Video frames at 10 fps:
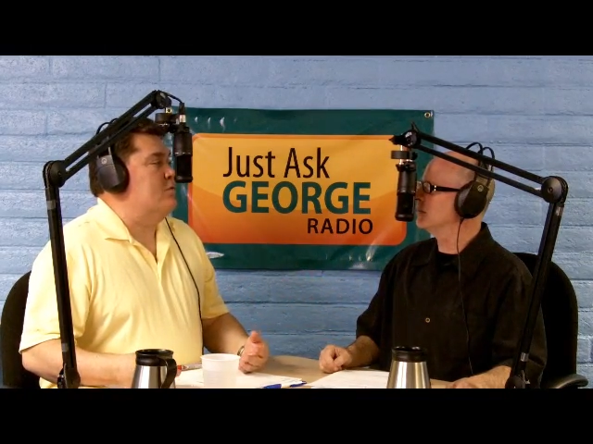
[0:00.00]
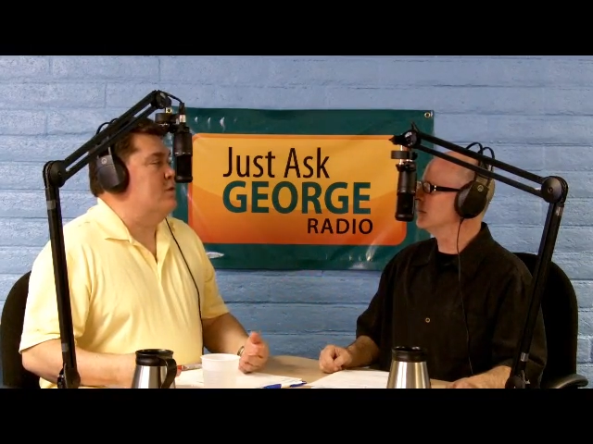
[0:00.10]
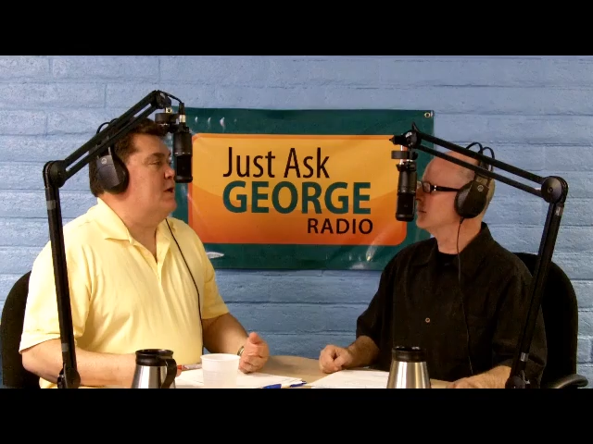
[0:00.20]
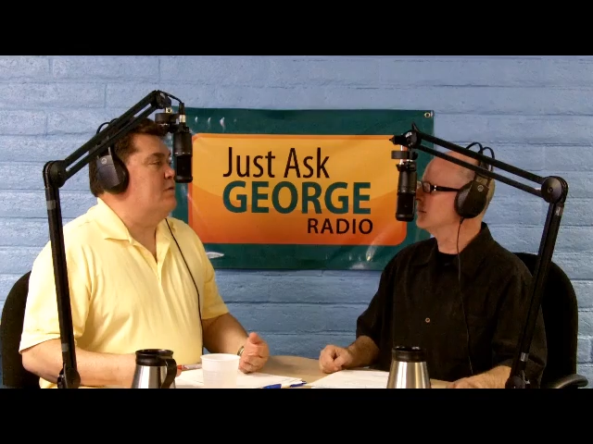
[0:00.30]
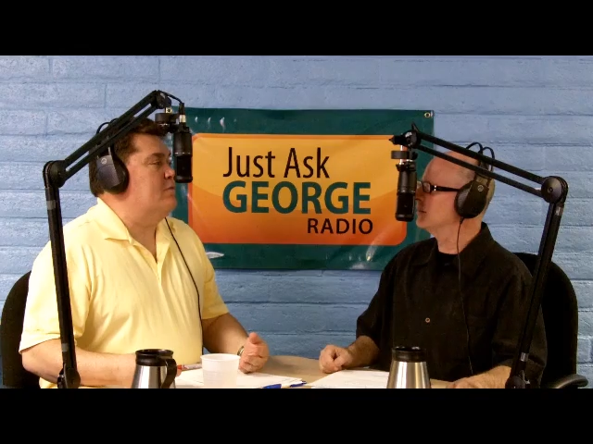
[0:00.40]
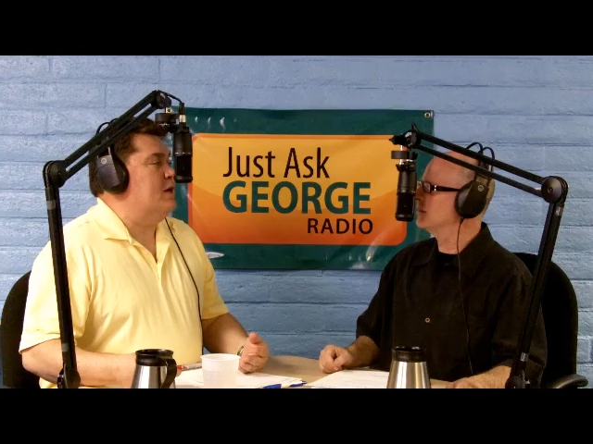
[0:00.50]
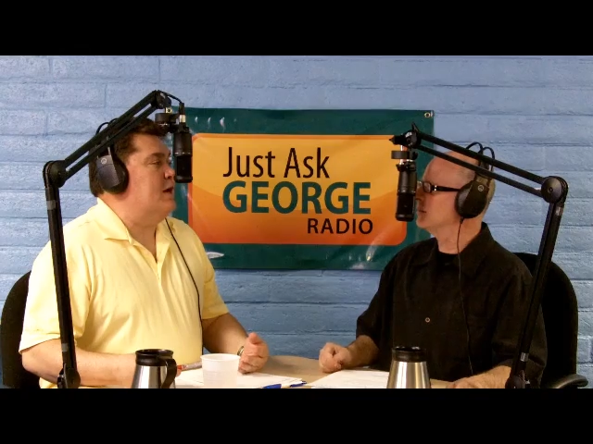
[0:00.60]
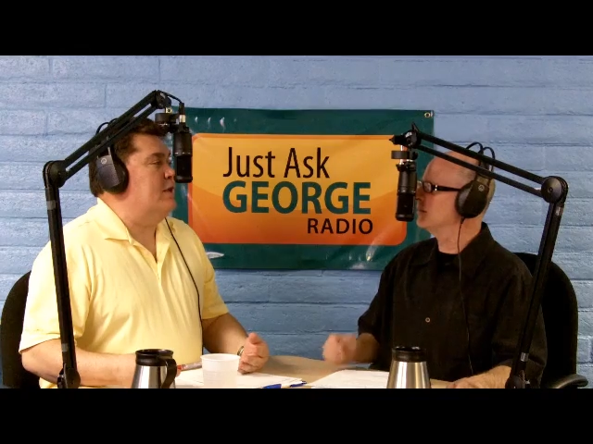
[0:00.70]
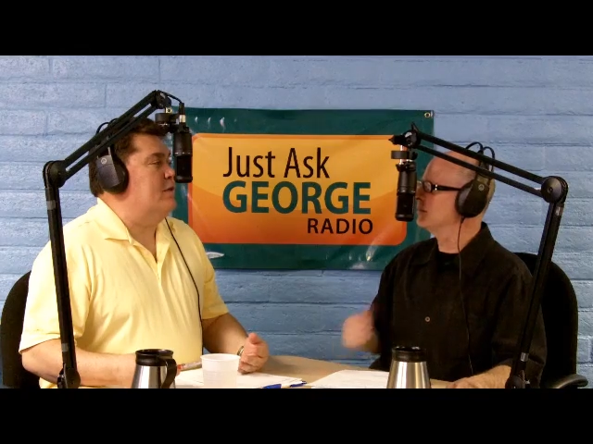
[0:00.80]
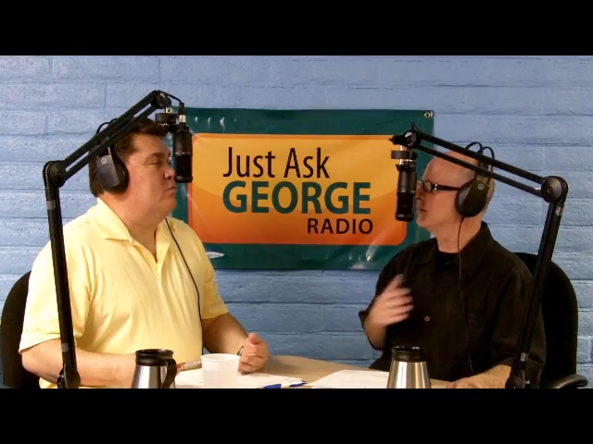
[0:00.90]
that we have
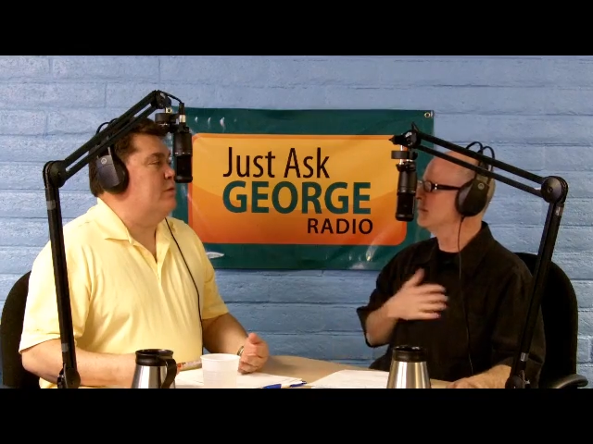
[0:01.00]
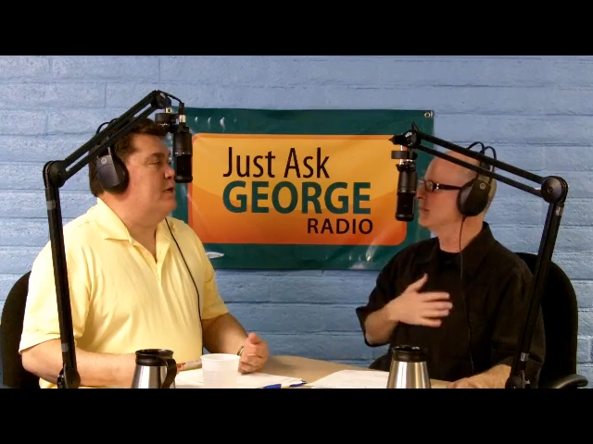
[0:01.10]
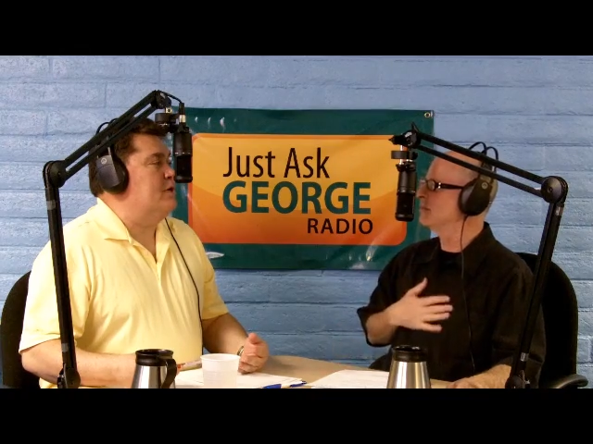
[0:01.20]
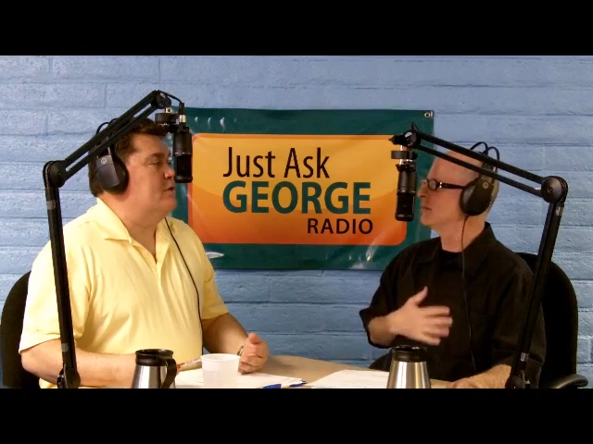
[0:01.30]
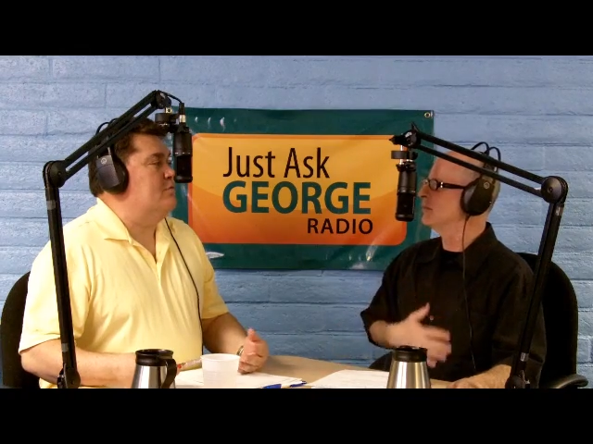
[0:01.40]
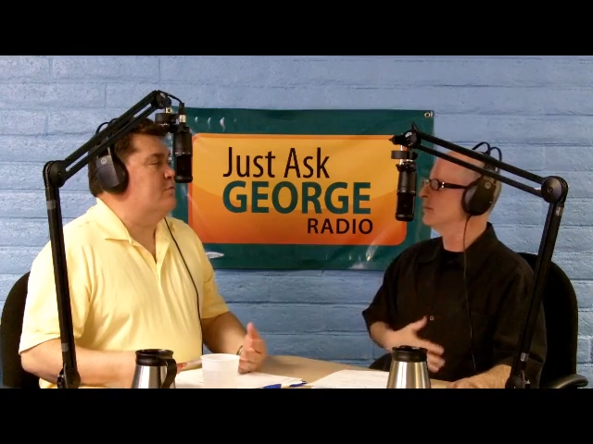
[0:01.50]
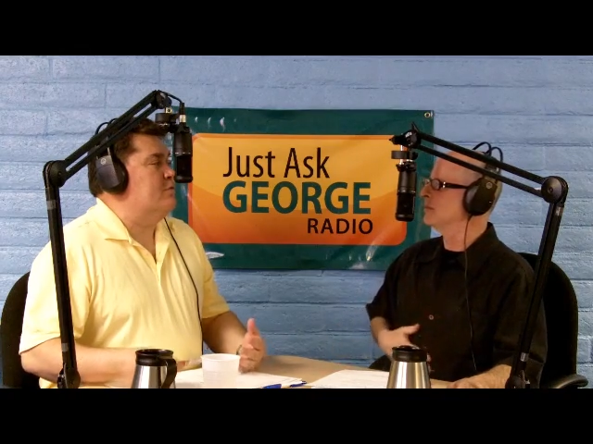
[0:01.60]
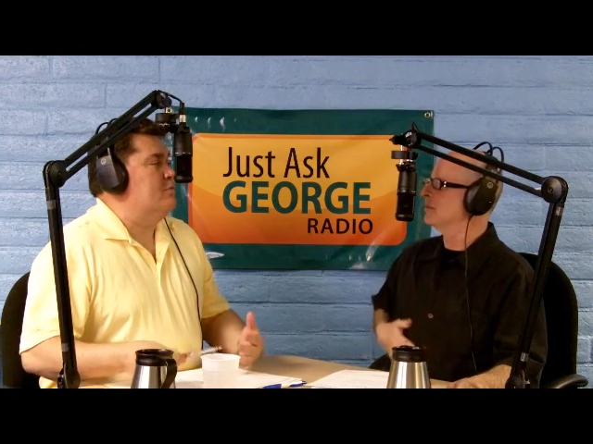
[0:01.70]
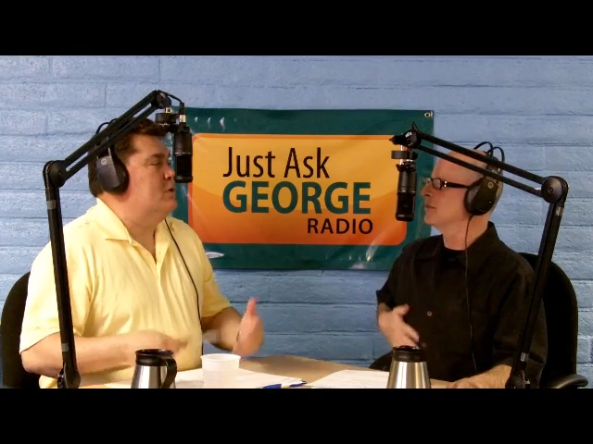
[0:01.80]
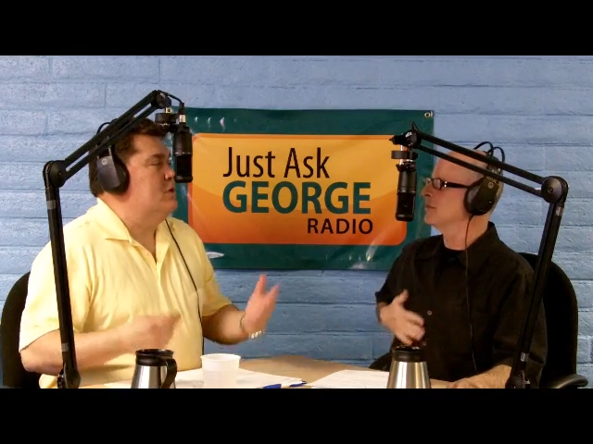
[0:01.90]
Kylie bring in
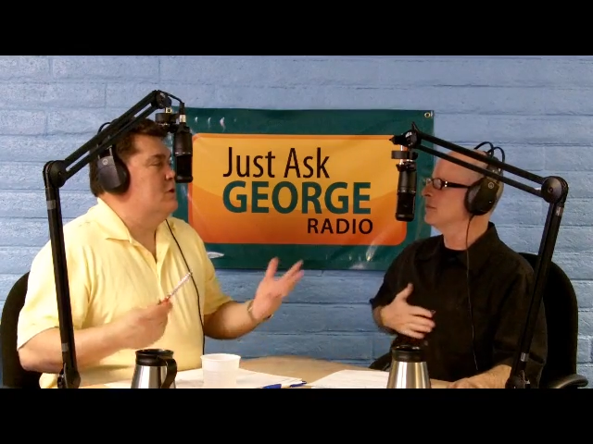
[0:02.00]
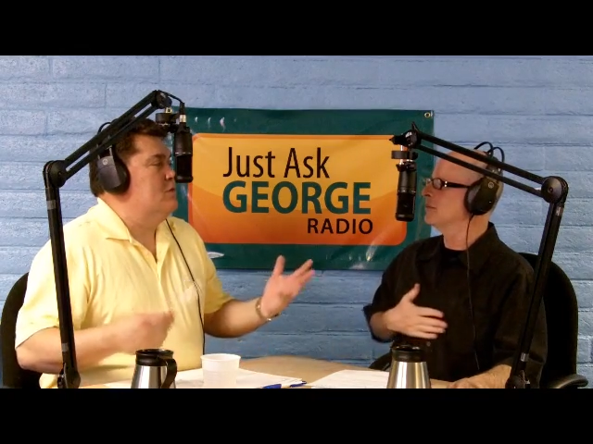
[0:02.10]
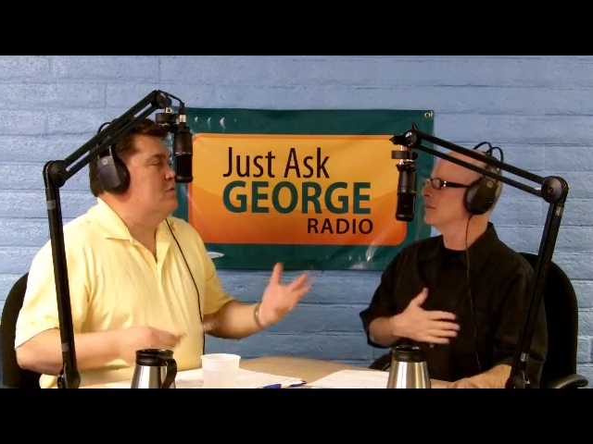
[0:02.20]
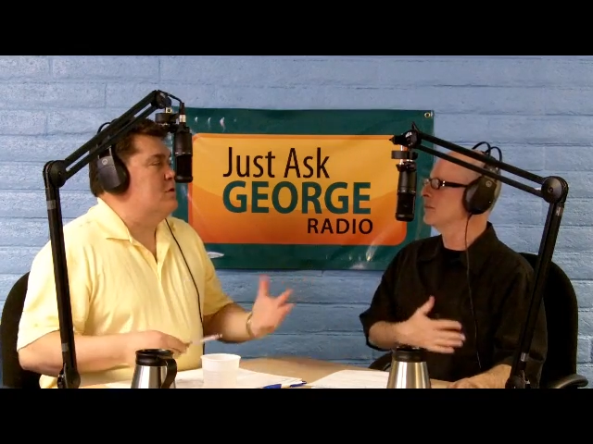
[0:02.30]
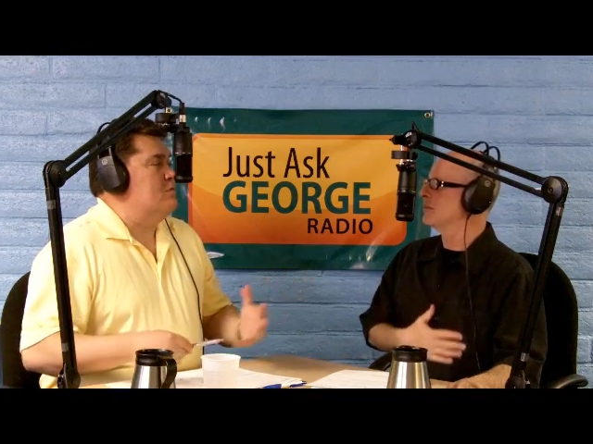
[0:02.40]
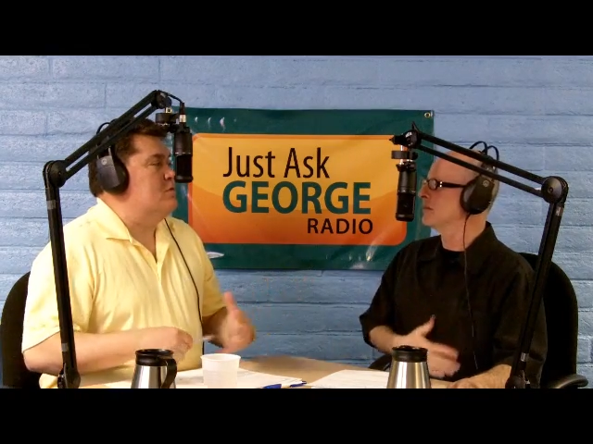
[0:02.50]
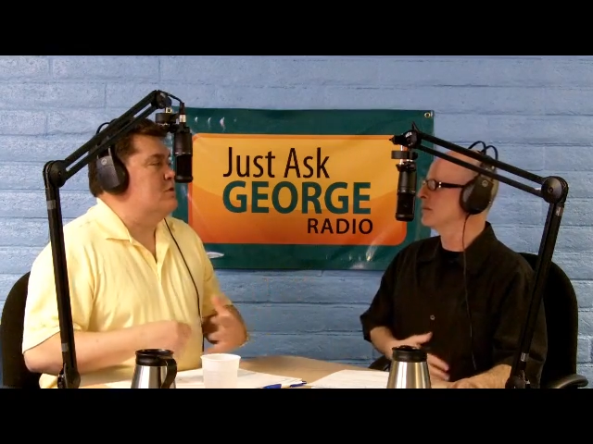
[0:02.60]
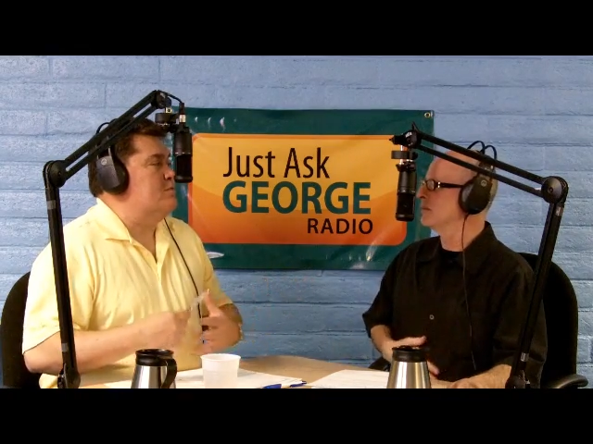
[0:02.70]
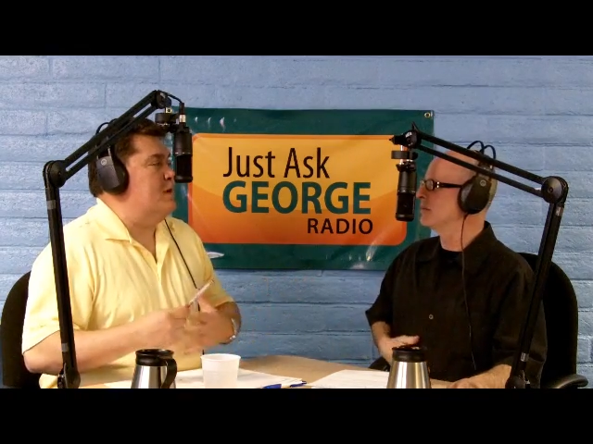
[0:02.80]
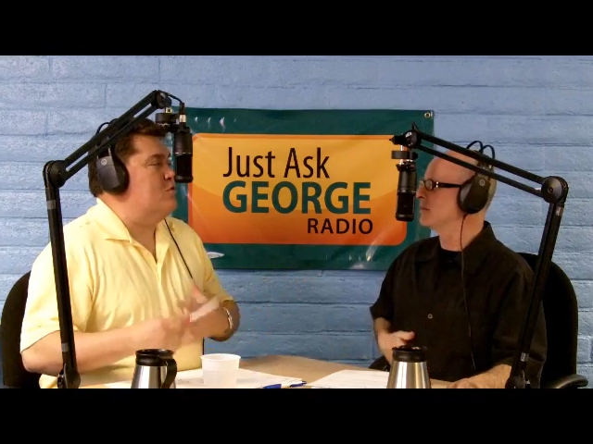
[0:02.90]
from some
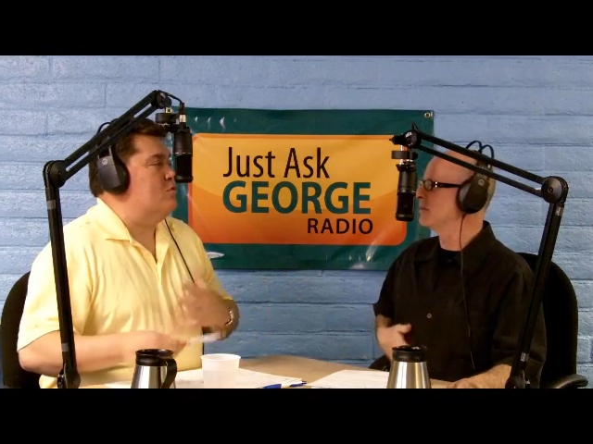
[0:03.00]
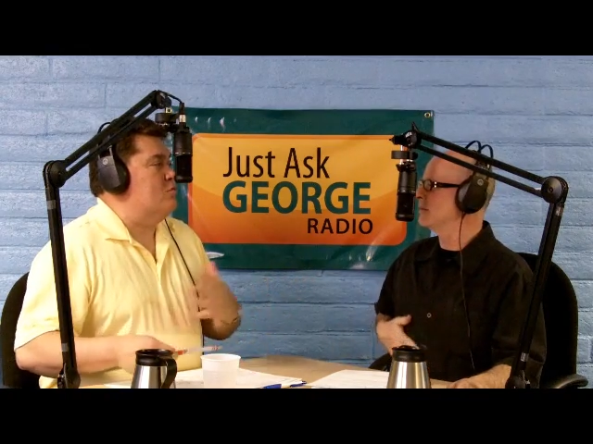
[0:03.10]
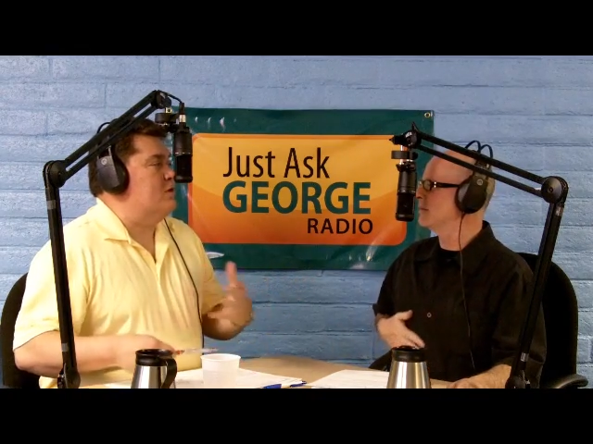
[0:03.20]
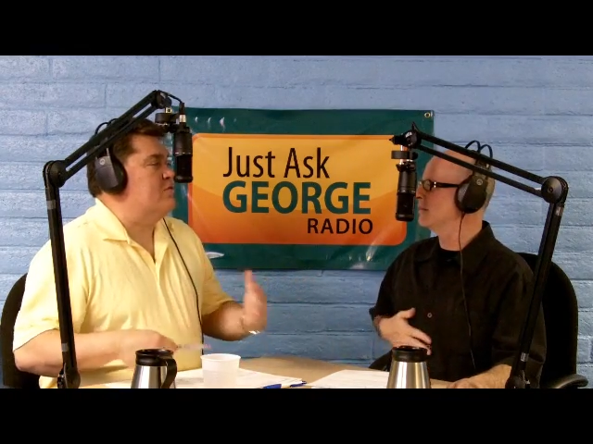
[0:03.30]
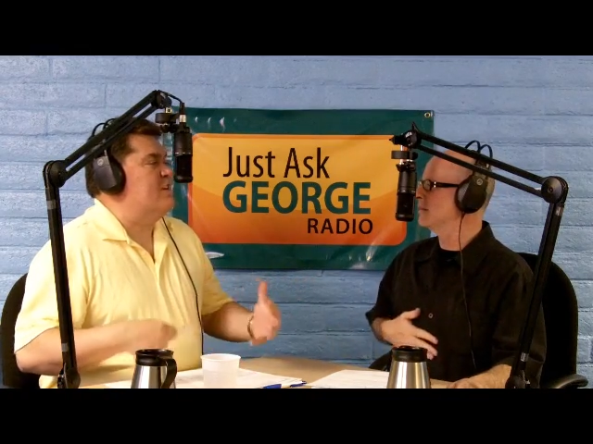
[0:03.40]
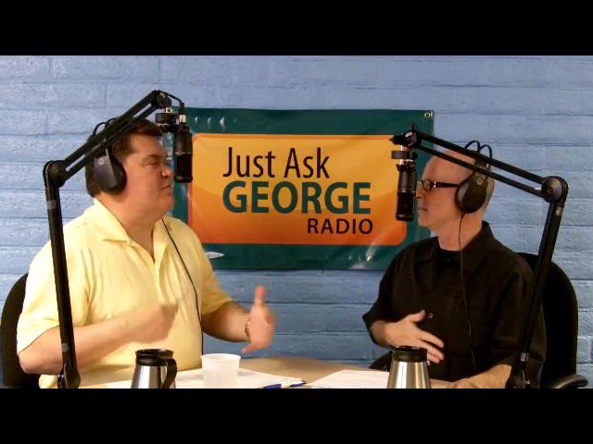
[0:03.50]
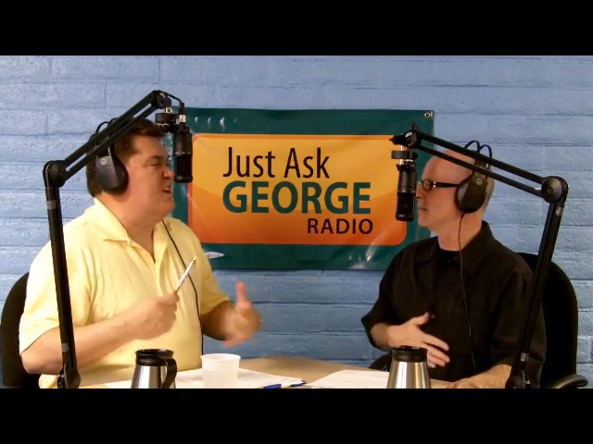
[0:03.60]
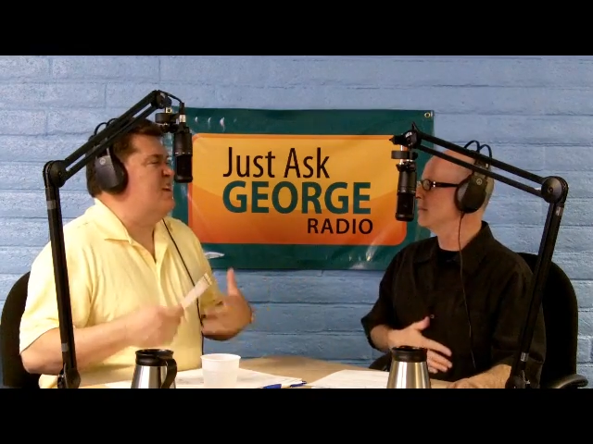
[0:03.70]
special restaurant.